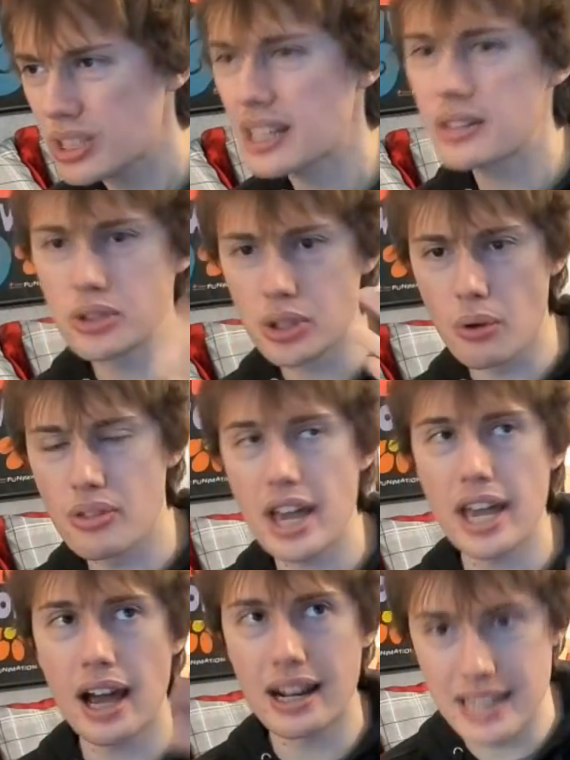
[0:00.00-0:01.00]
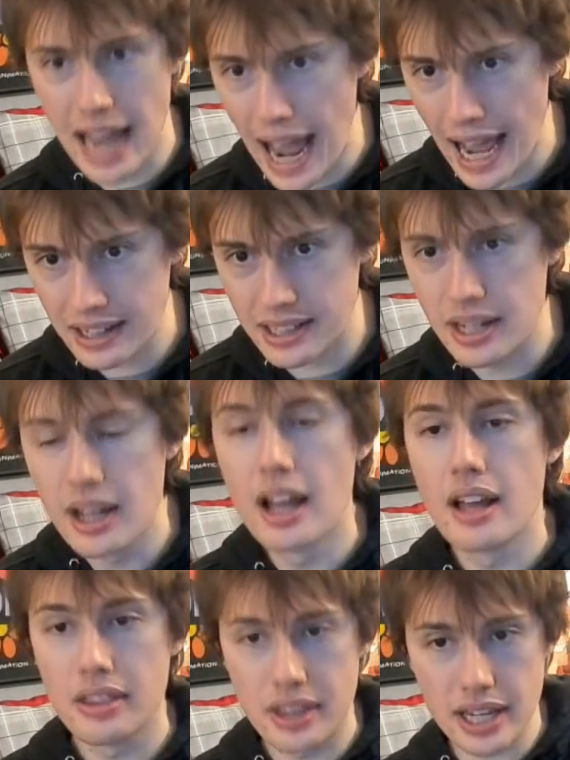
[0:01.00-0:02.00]
And so they attacked
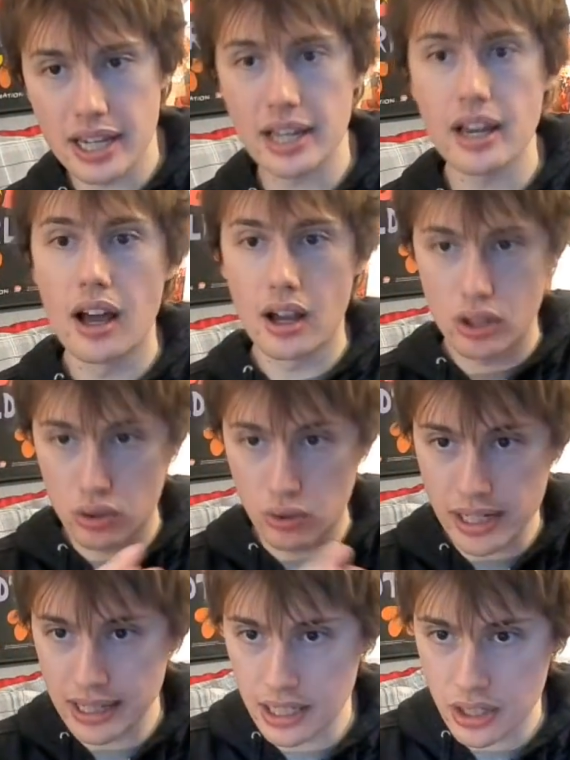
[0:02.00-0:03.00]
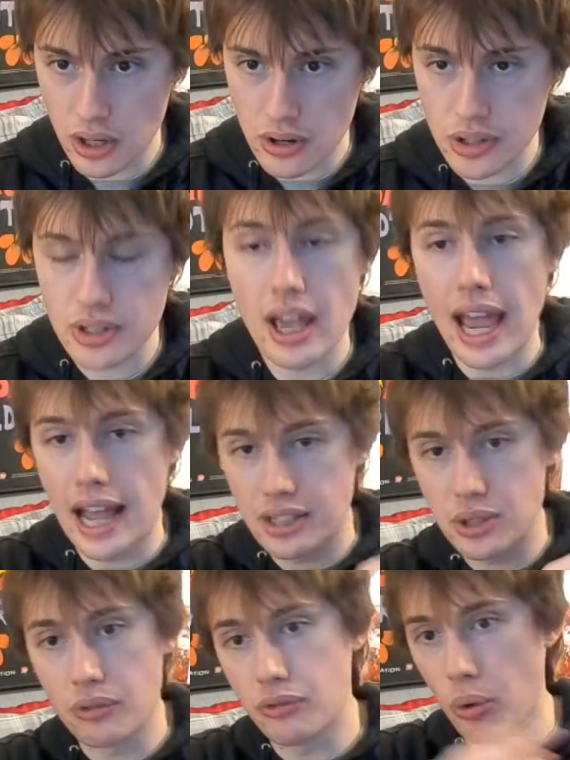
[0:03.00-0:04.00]
the Greenlanders, and
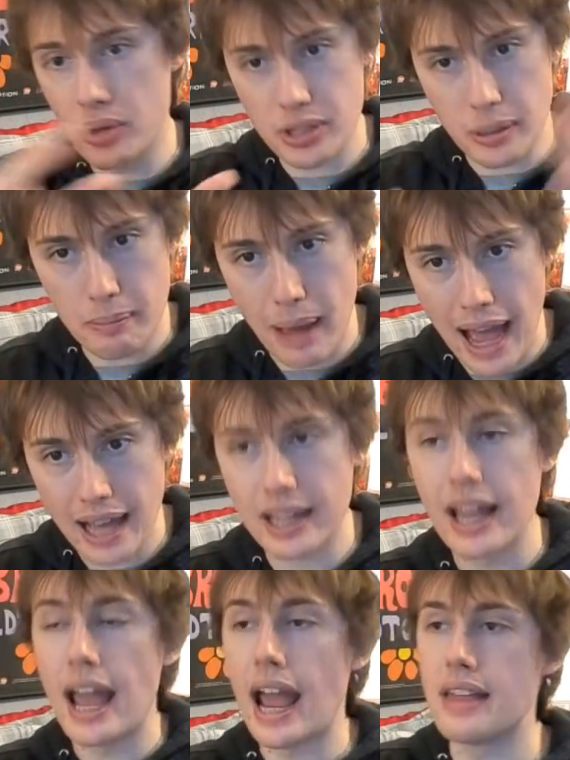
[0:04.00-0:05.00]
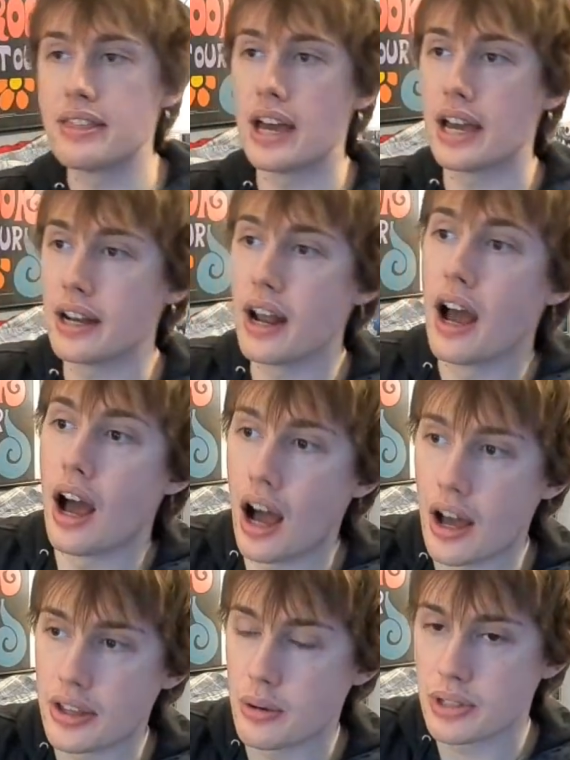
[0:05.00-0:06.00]
so forced them back, and then
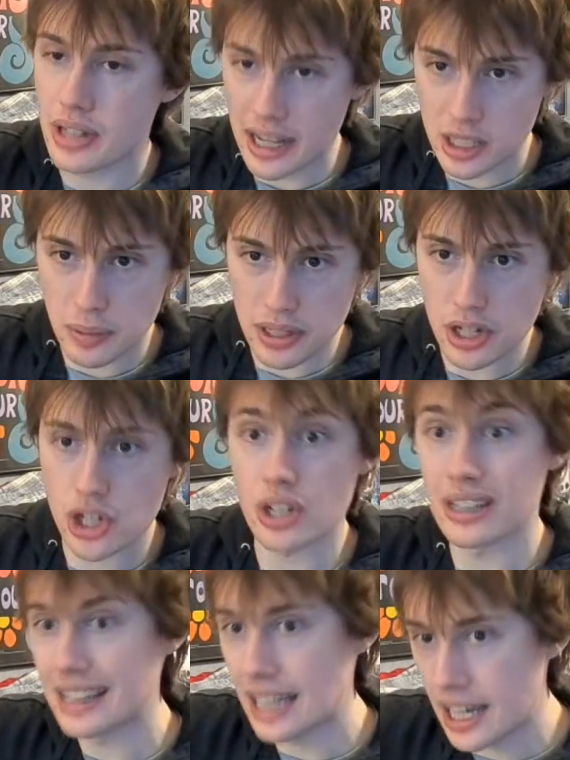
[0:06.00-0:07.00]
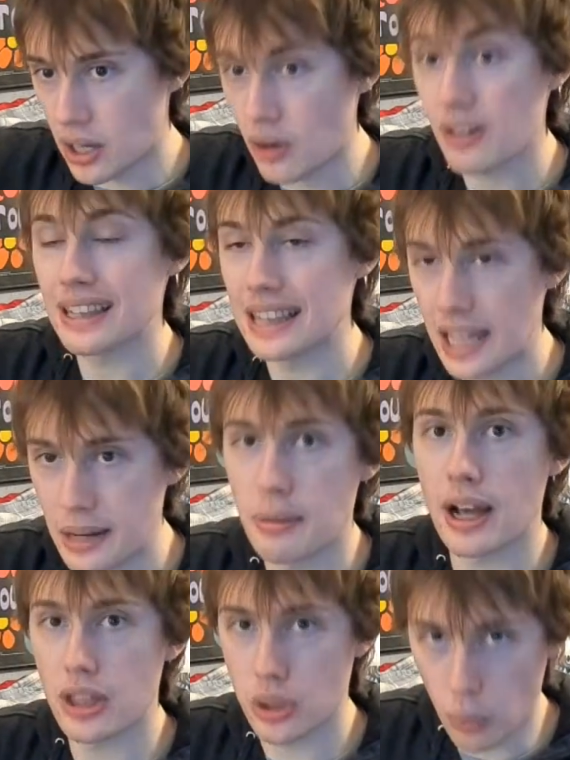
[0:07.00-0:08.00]
there was an expedition later, led
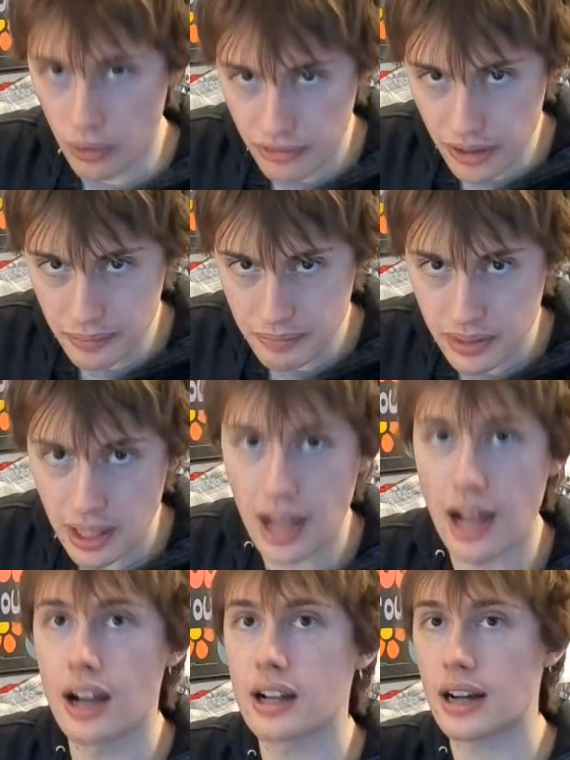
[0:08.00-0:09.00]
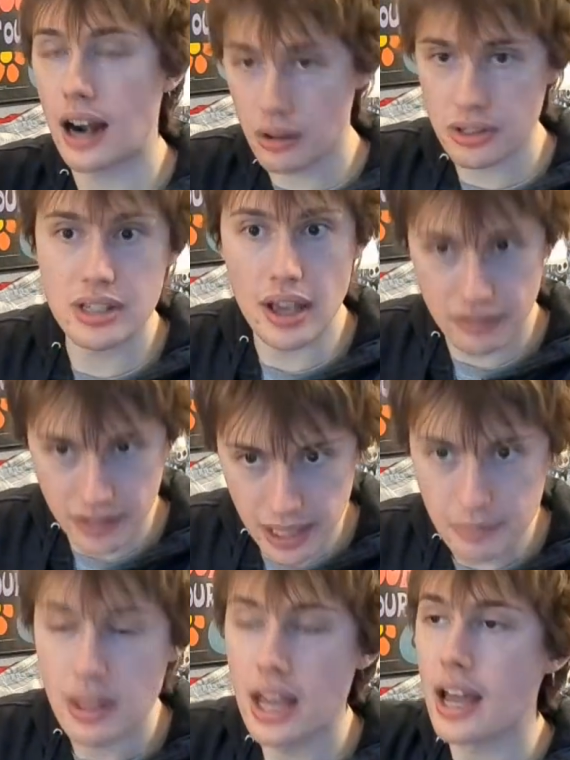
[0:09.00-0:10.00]
by Thorfinn Karlsefni,
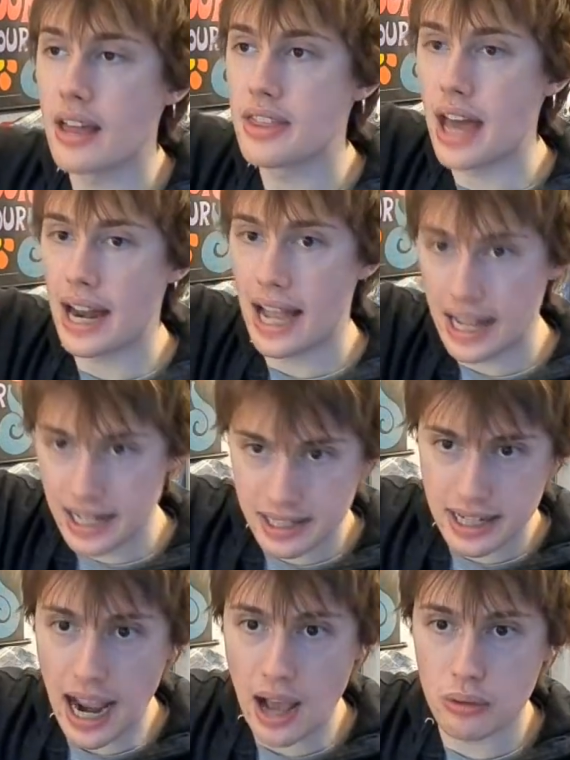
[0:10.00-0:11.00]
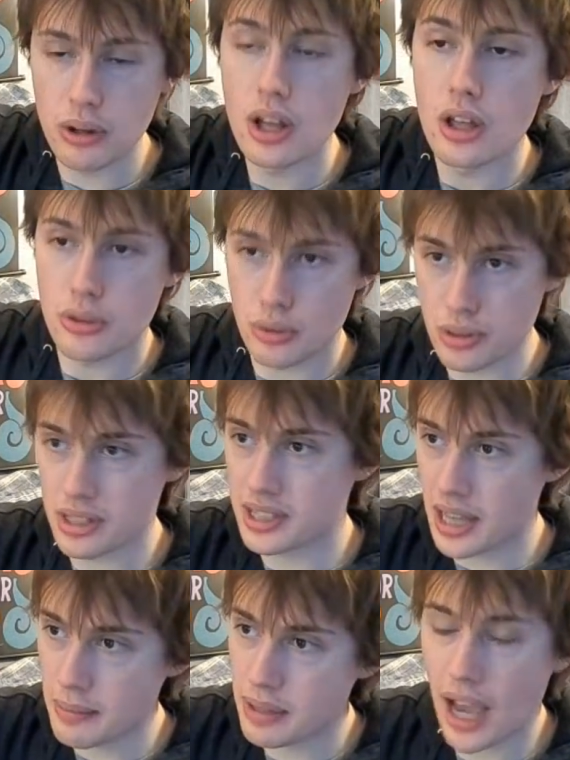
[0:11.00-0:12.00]
that headed down through the
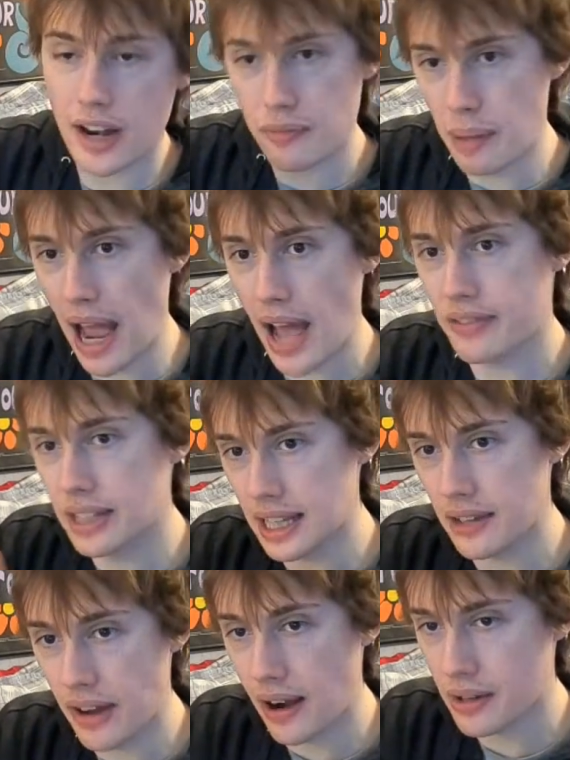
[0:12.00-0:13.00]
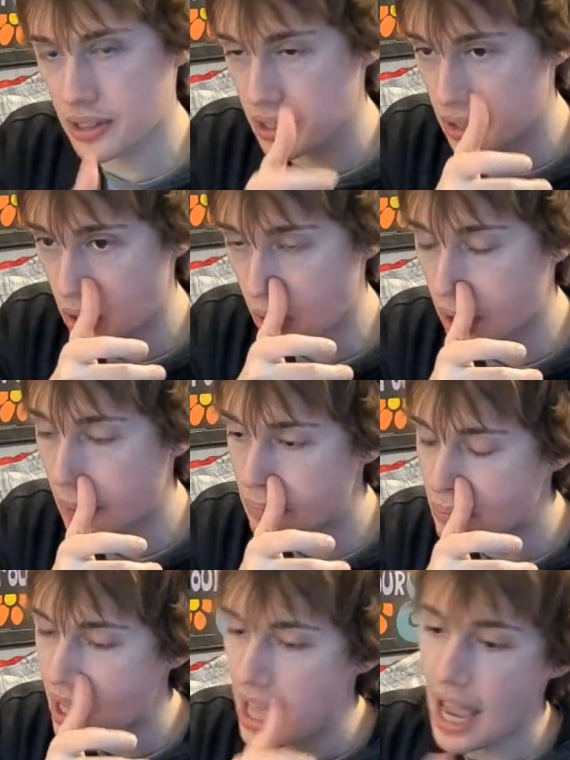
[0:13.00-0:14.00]
same kind of path that Leif Erikson took,
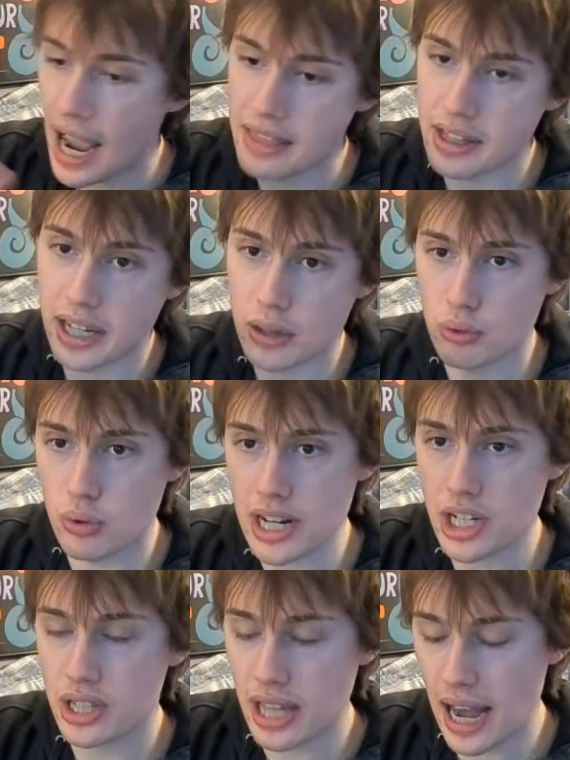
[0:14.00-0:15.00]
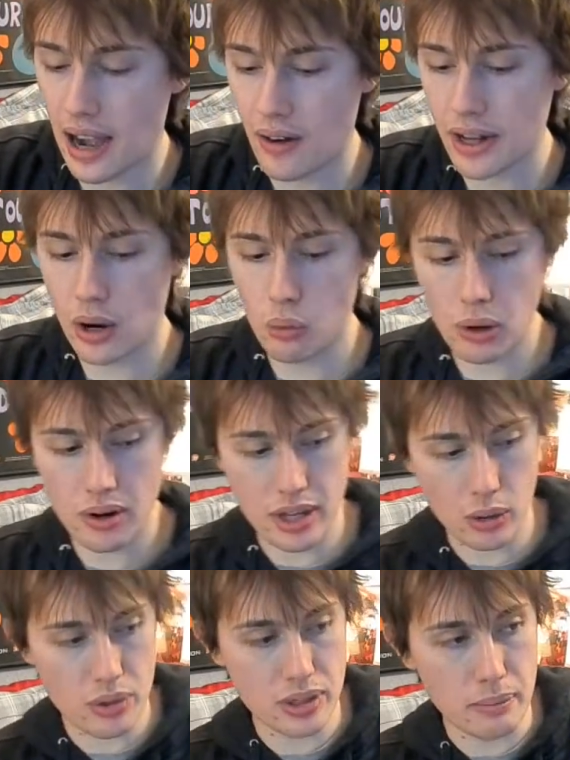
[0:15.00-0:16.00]
and then he reached the area where there
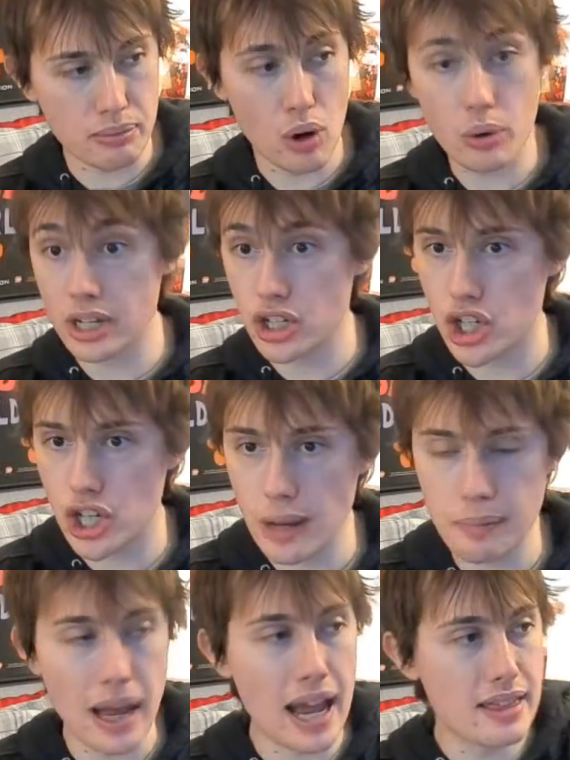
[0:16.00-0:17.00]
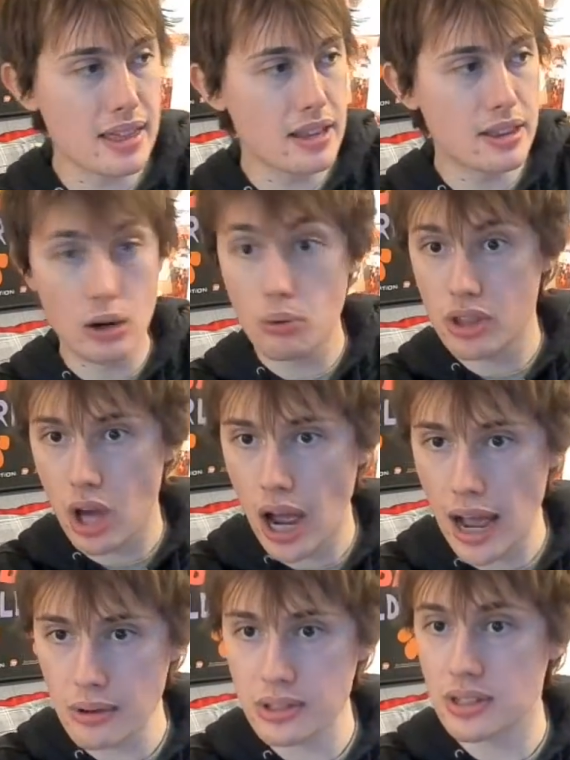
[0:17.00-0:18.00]
was a broken ship, and then there were the
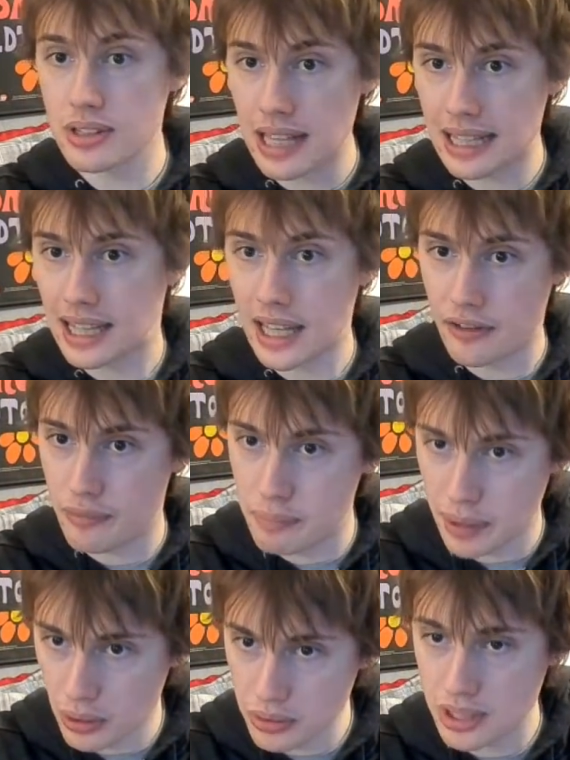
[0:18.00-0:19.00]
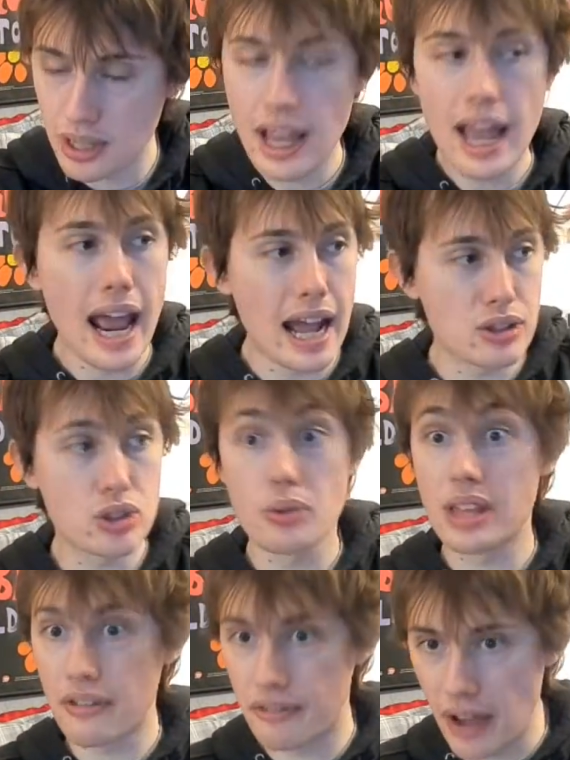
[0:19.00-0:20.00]
houses that Leif built, and so
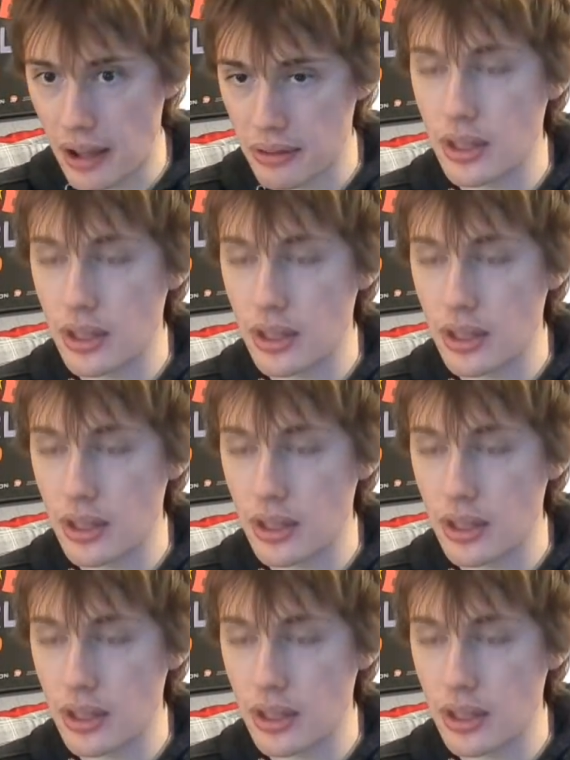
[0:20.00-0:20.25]
they found